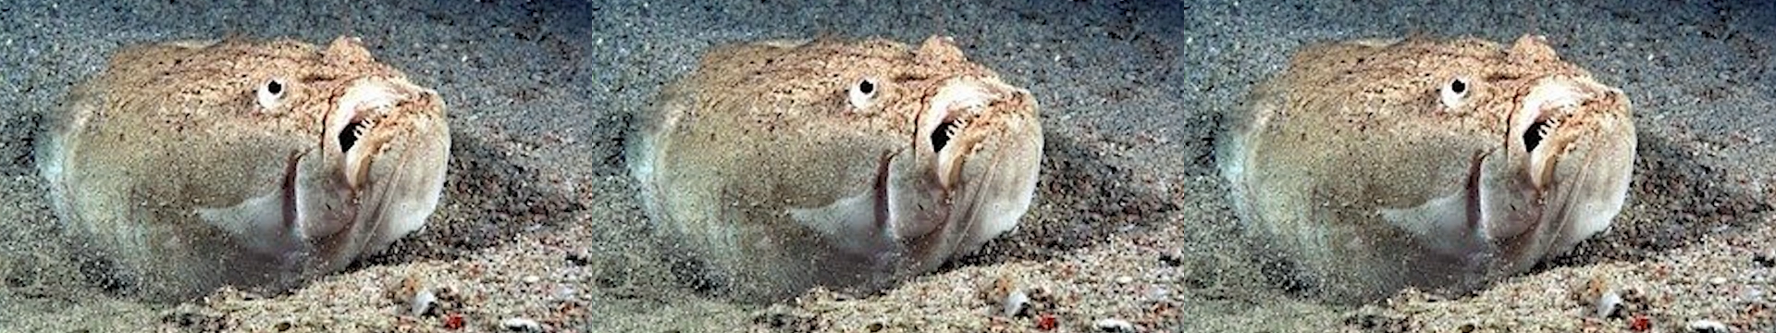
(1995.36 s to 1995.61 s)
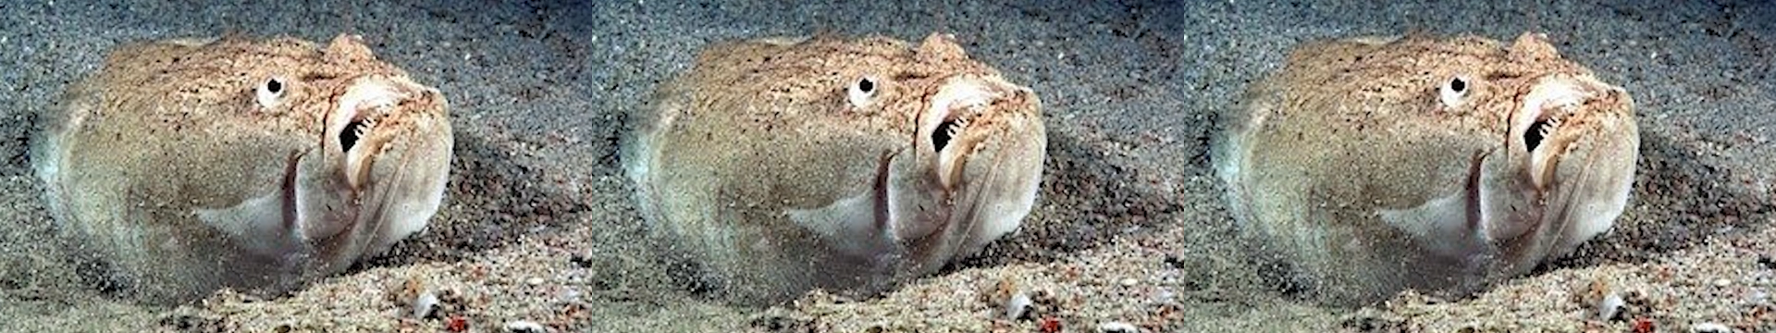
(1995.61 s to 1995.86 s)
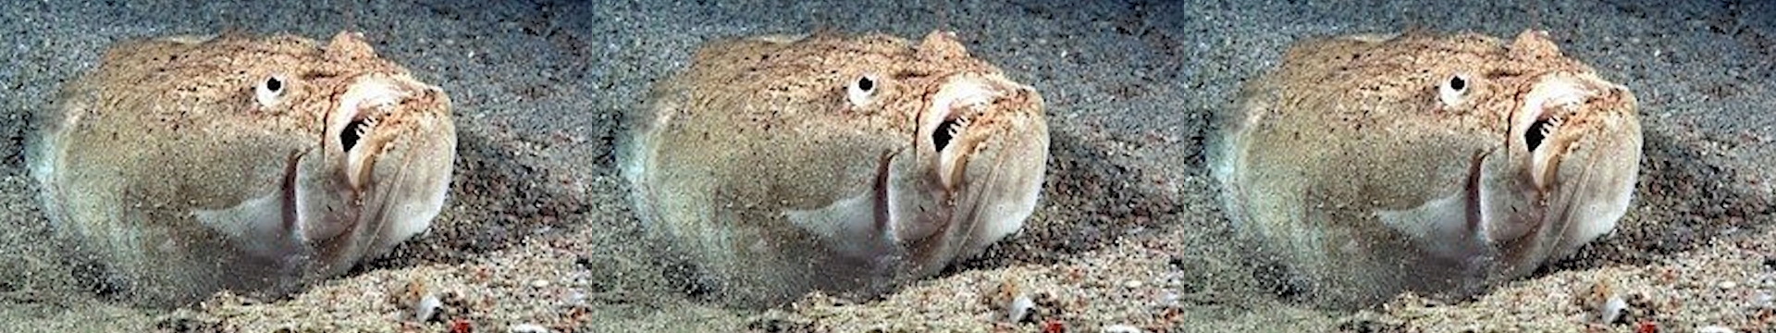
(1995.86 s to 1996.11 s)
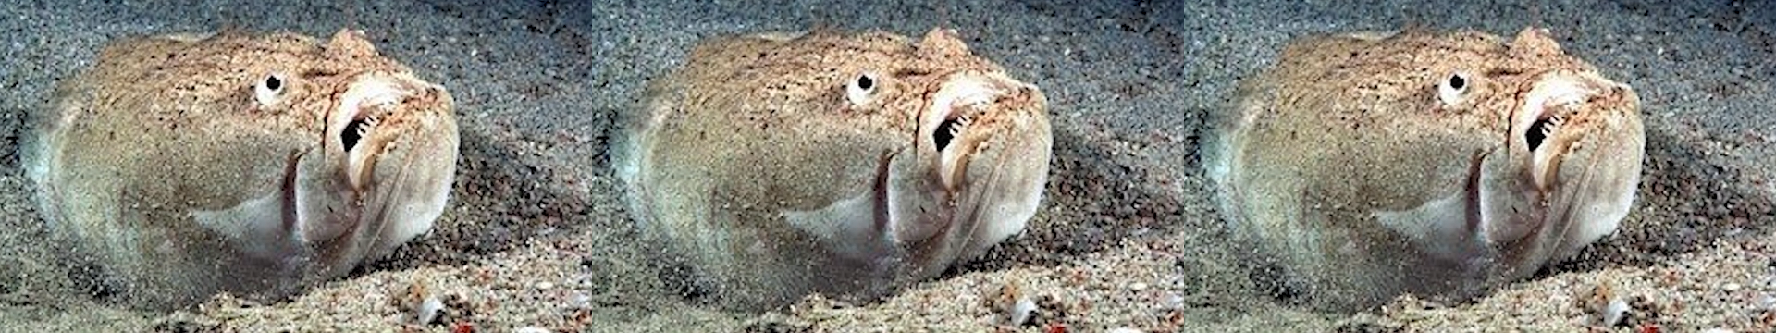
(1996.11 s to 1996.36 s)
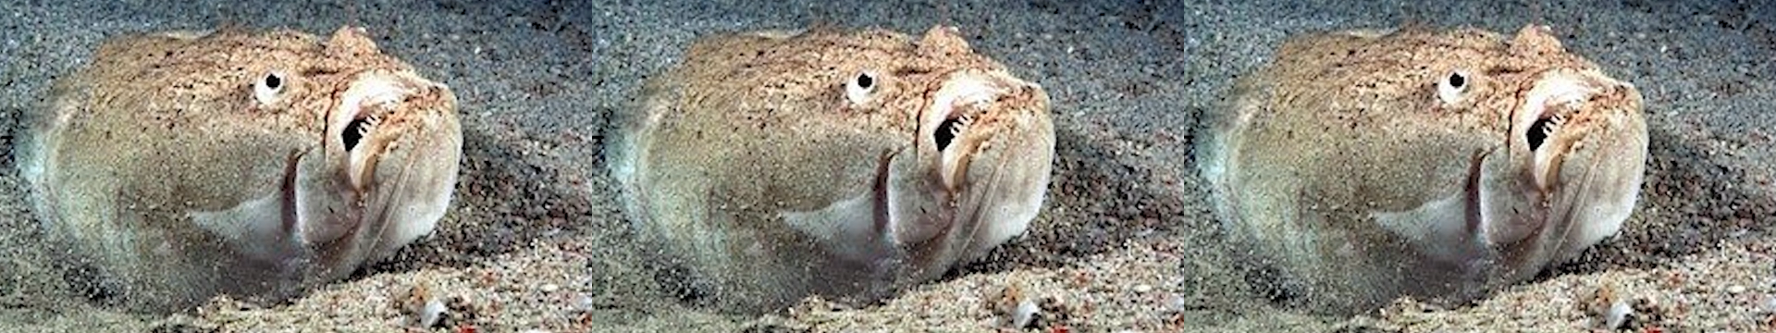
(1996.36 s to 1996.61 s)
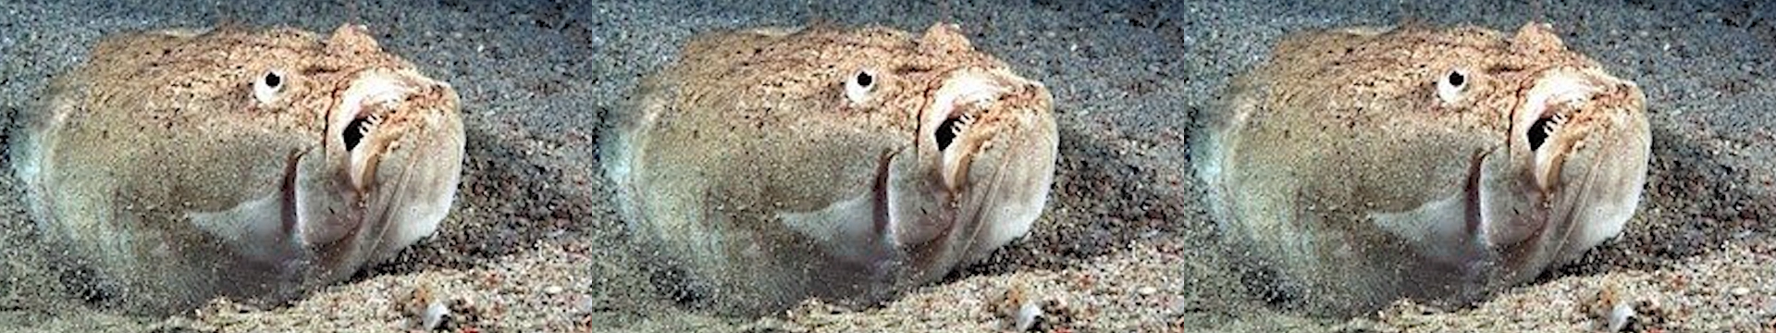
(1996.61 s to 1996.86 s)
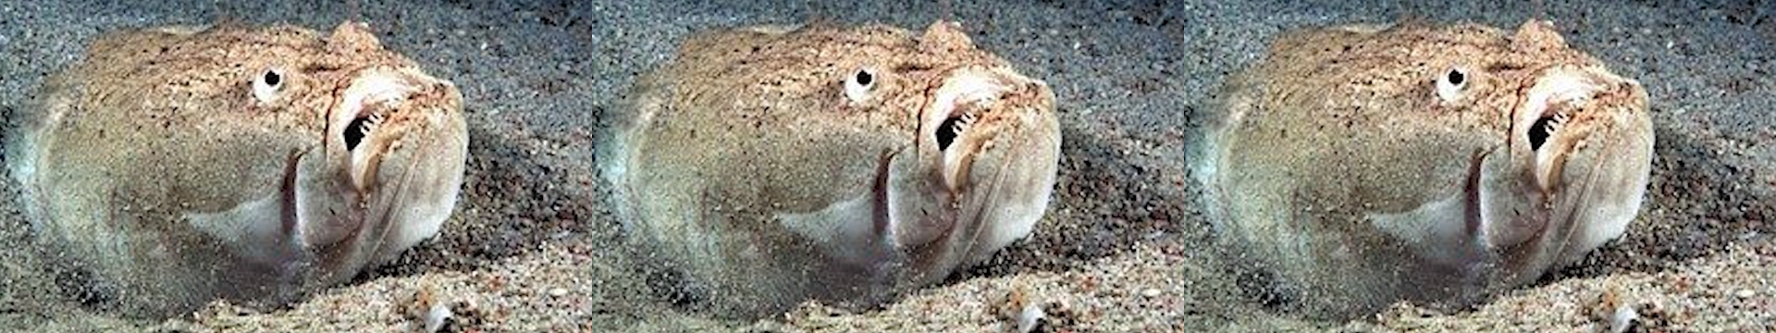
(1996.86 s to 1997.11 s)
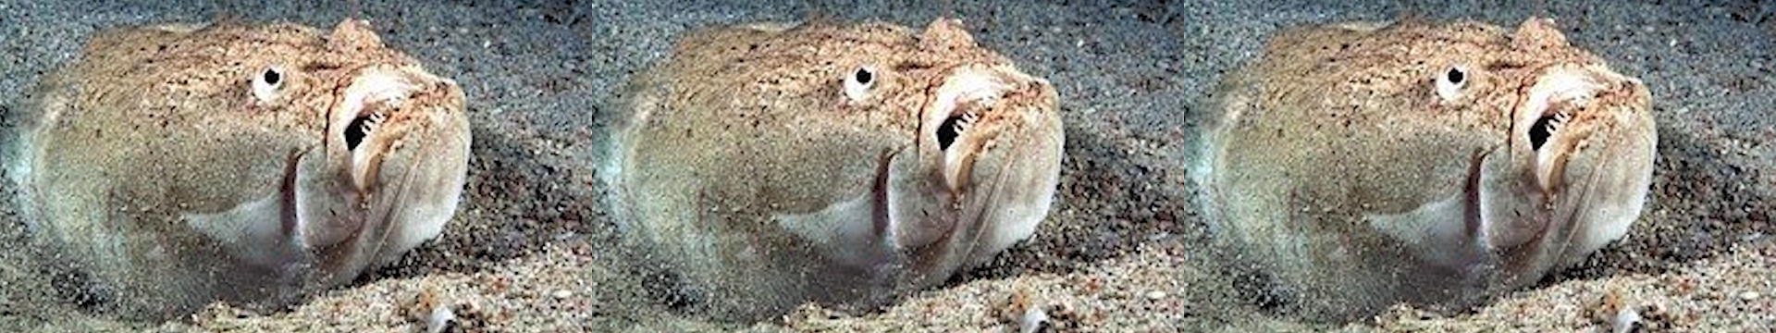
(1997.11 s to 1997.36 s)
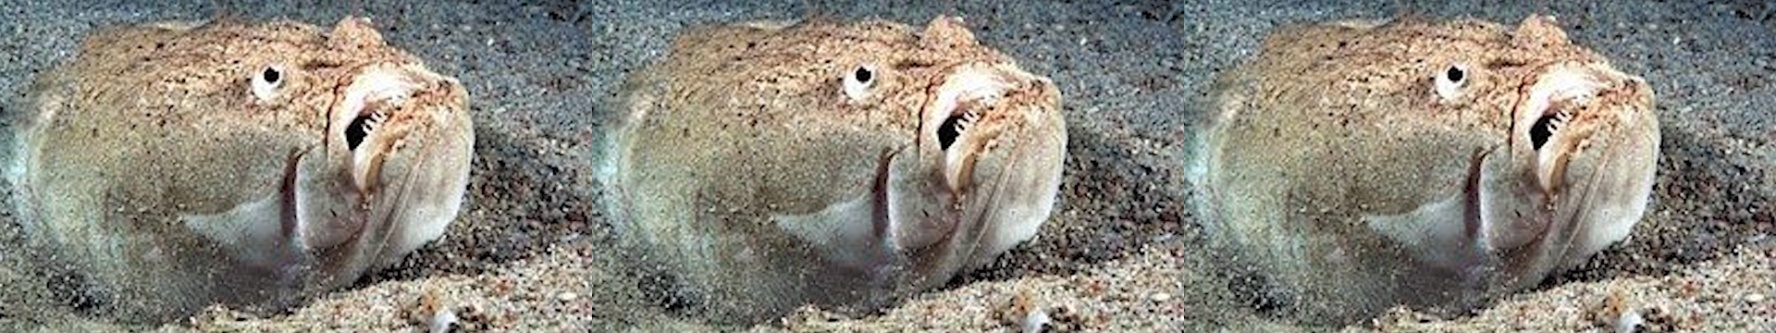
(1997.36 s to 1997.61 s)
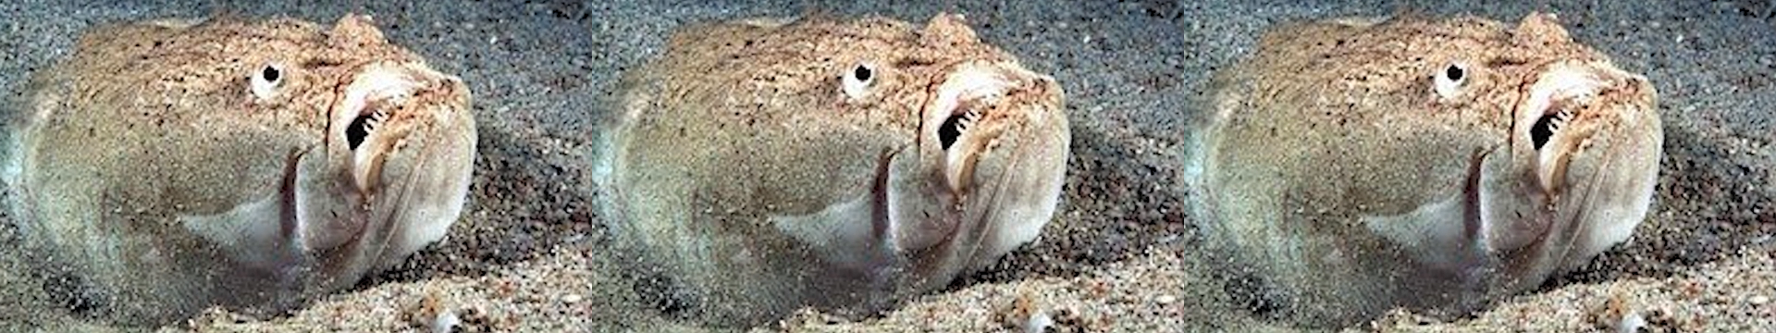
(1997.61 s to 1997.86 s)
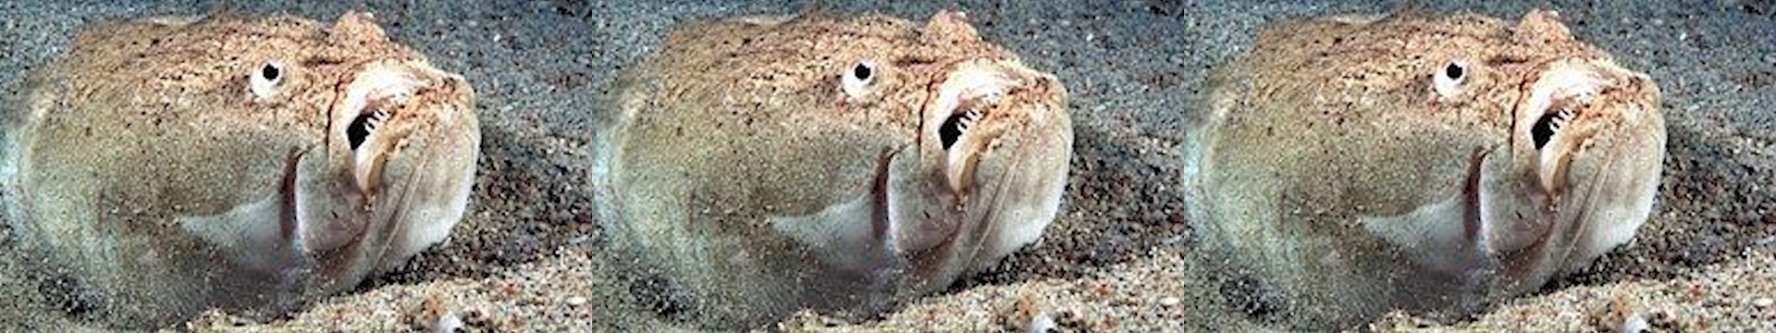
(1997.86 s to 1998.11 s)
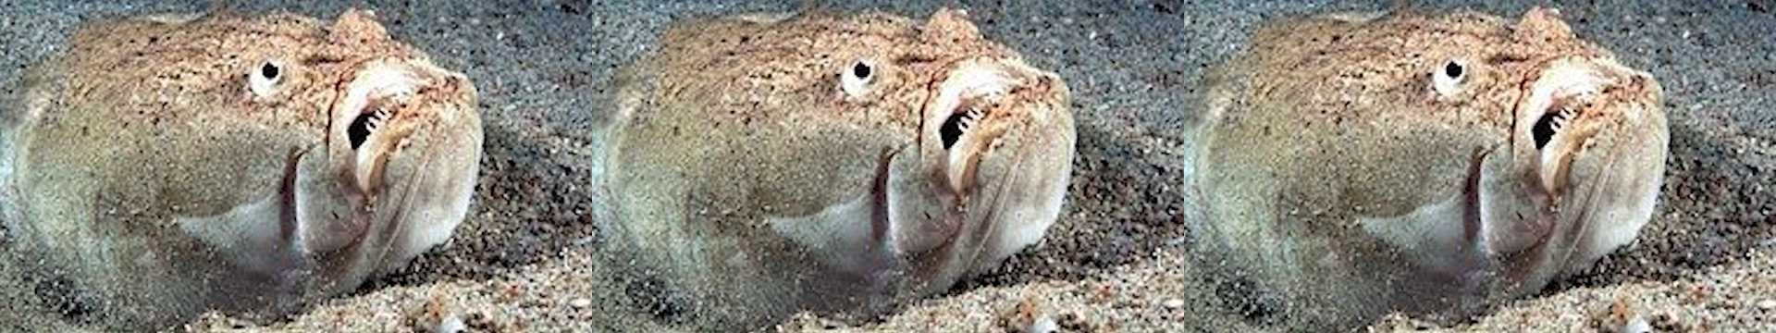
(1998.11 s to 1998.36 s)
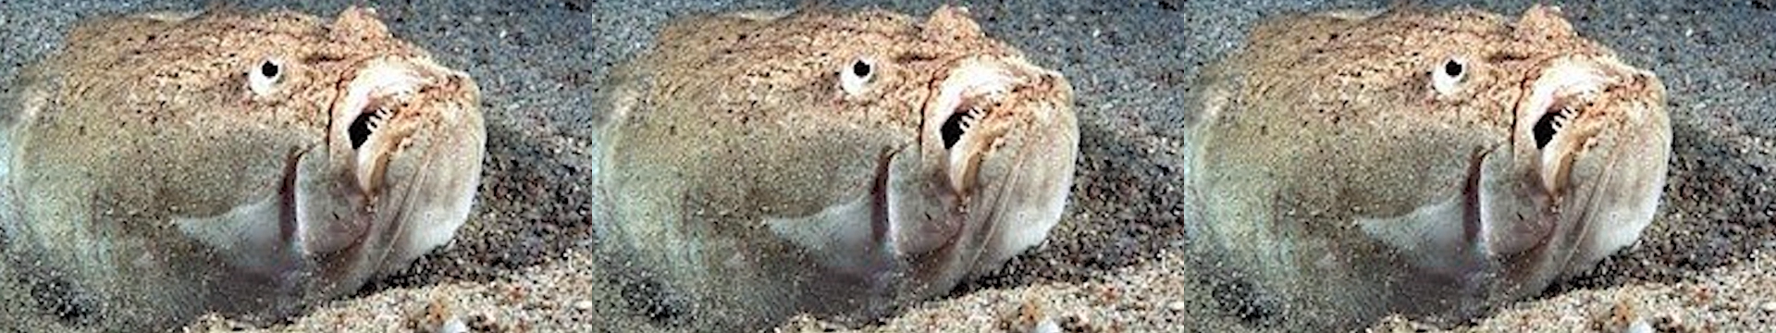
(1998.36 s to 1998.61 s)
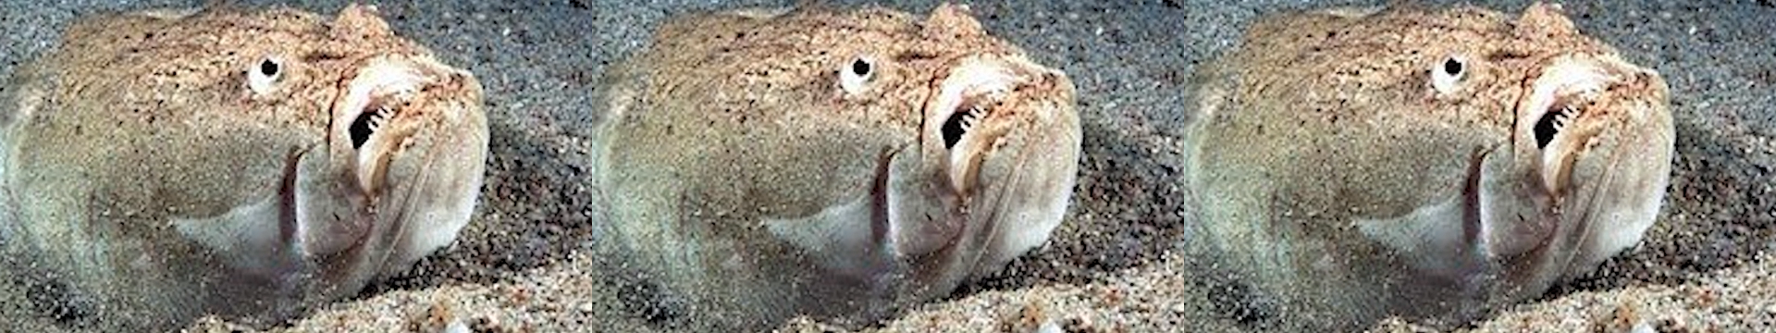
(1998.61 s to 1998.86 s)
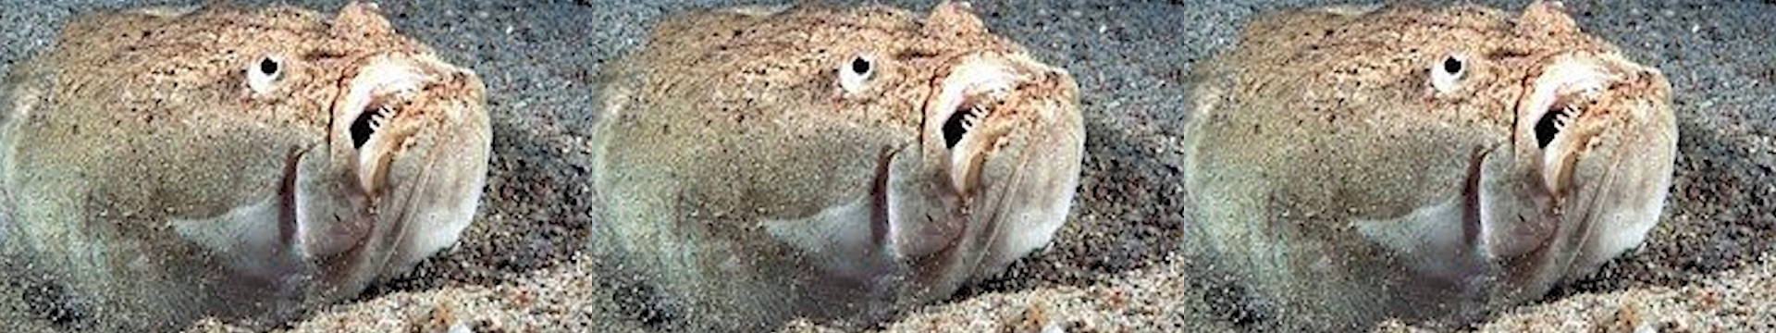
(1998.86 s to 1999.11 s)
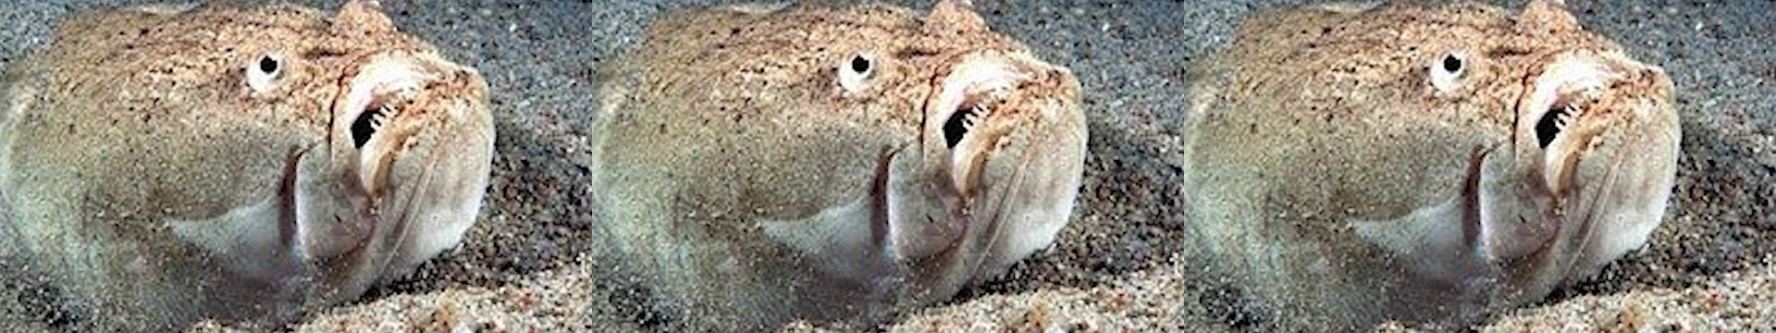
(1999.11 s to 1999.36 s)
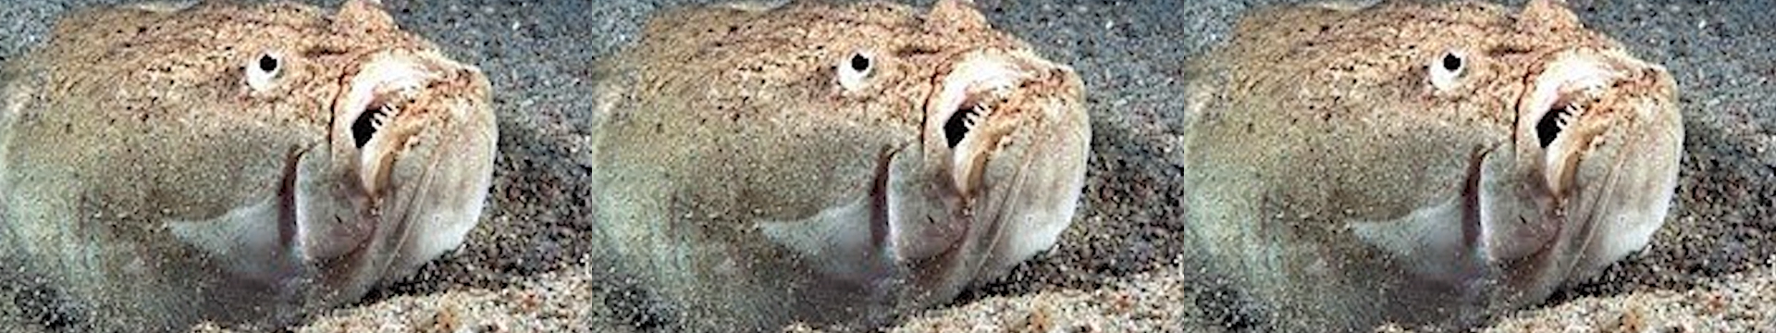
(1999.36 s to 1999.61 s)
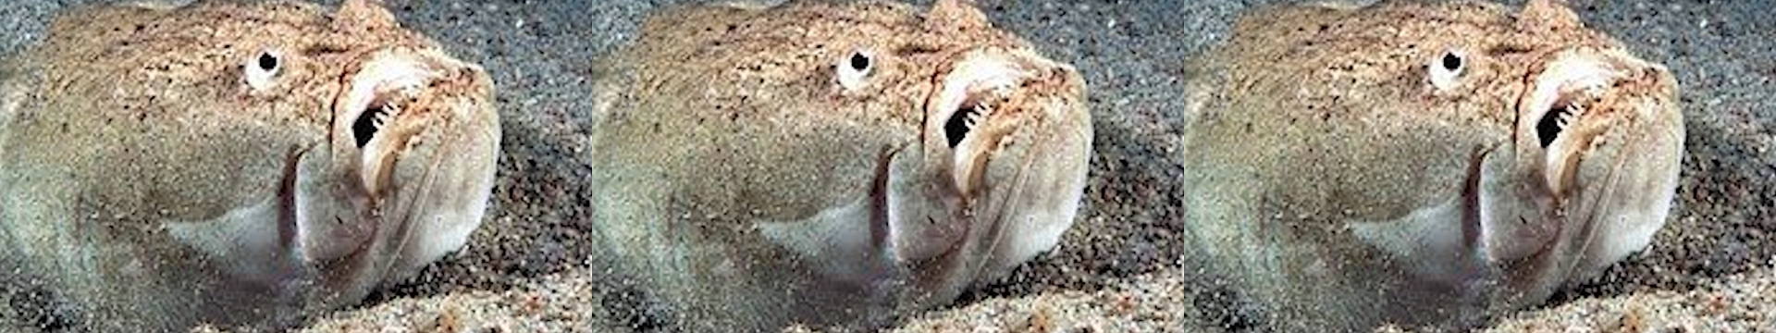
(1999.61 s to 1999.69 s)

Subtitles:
Nobody's mouth can be seen.